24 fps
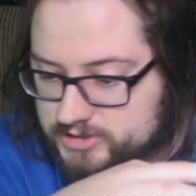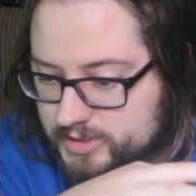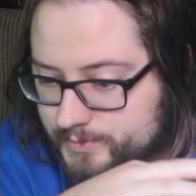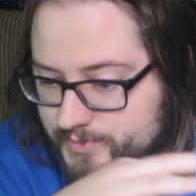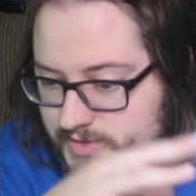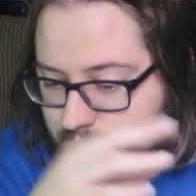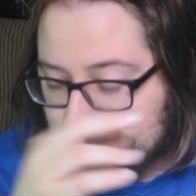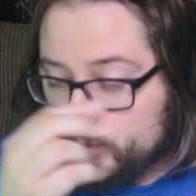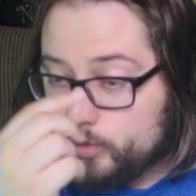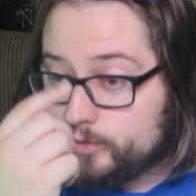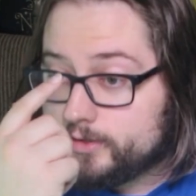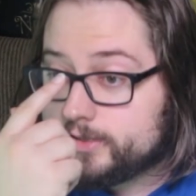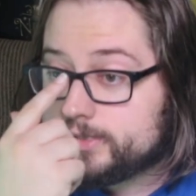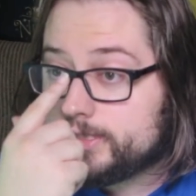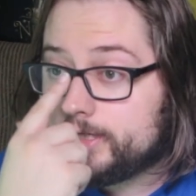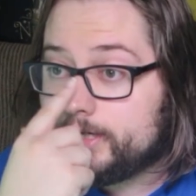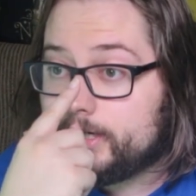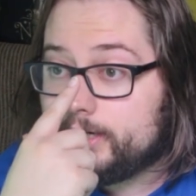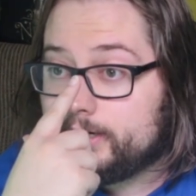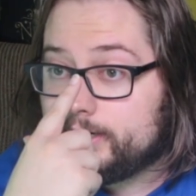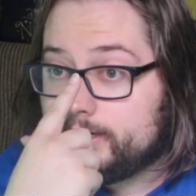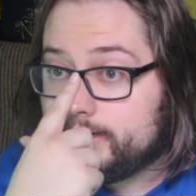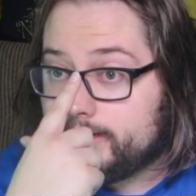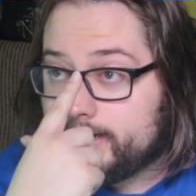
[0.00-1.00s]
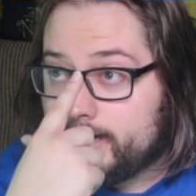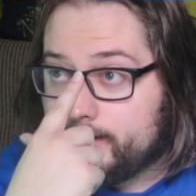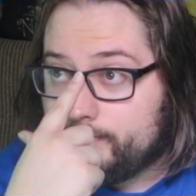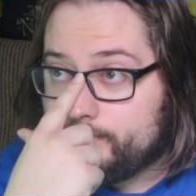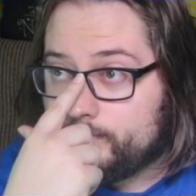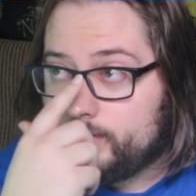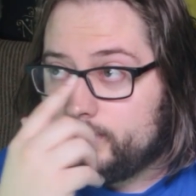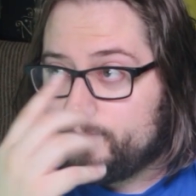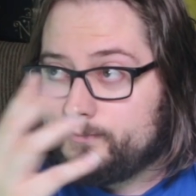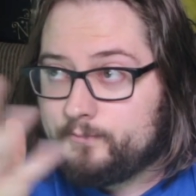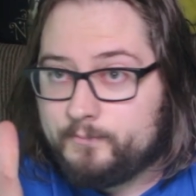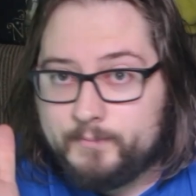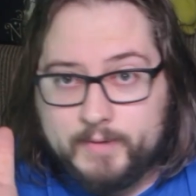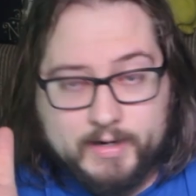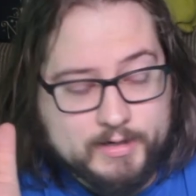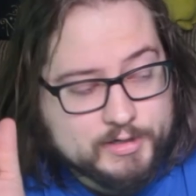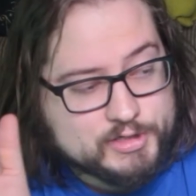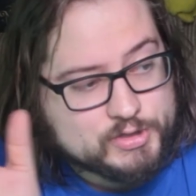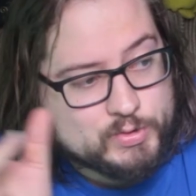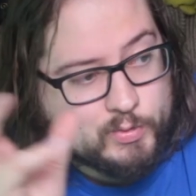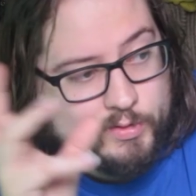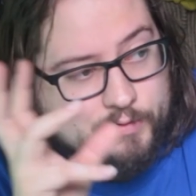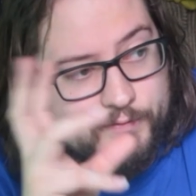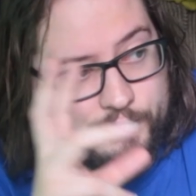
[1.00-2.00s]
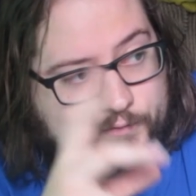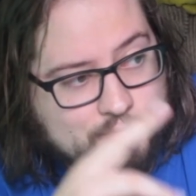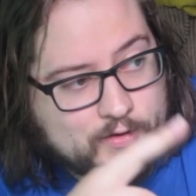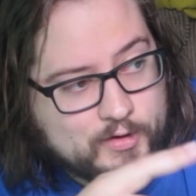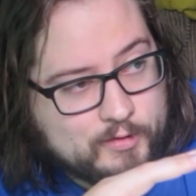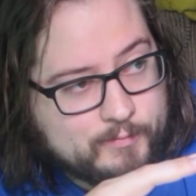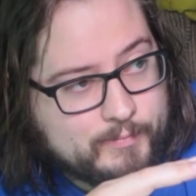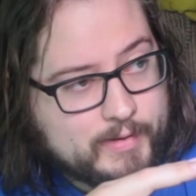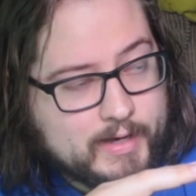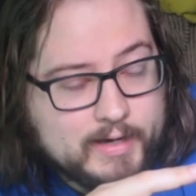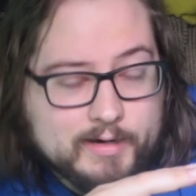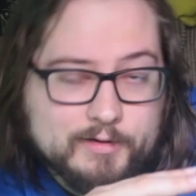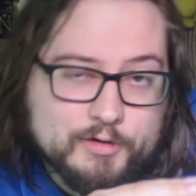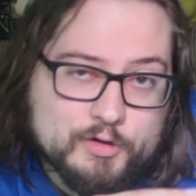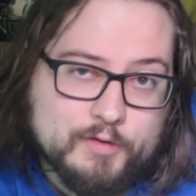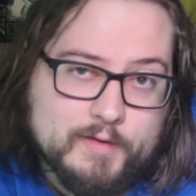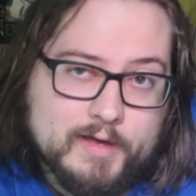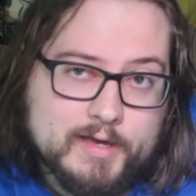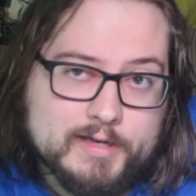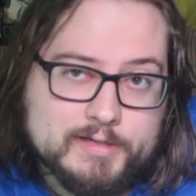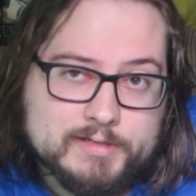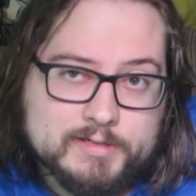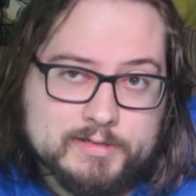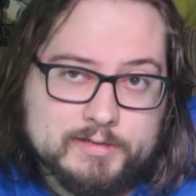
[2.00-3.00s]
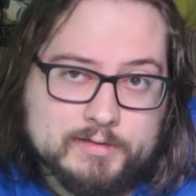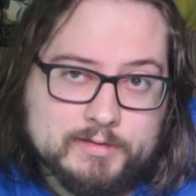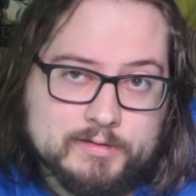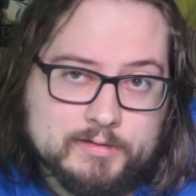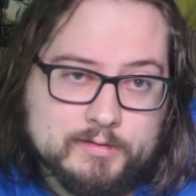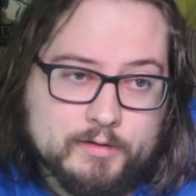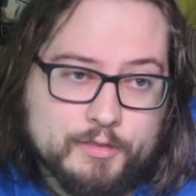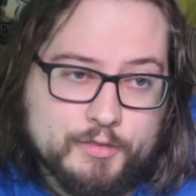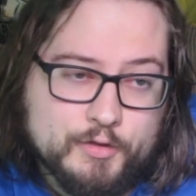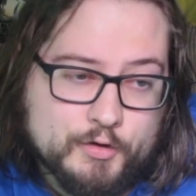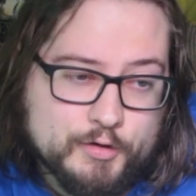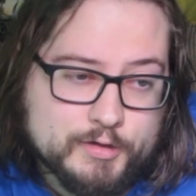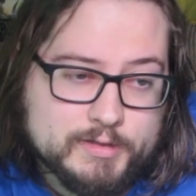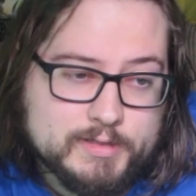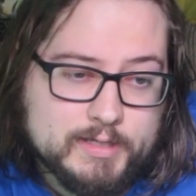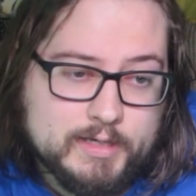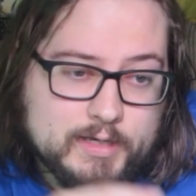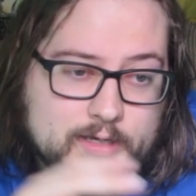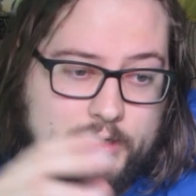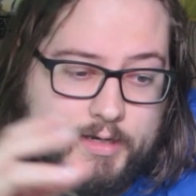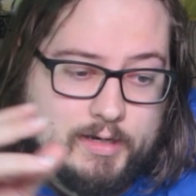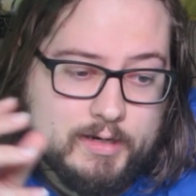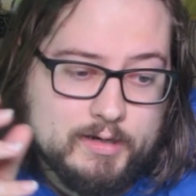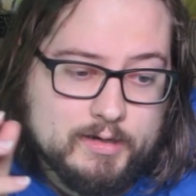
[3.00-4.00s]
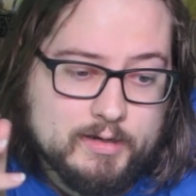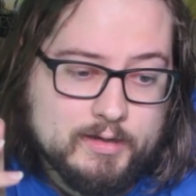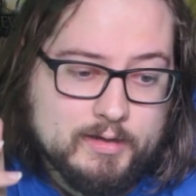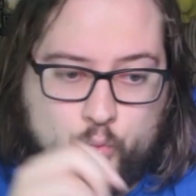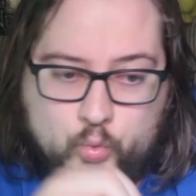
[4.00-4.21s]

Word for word: some spoilers here, uh, we've made a short film back in 2013,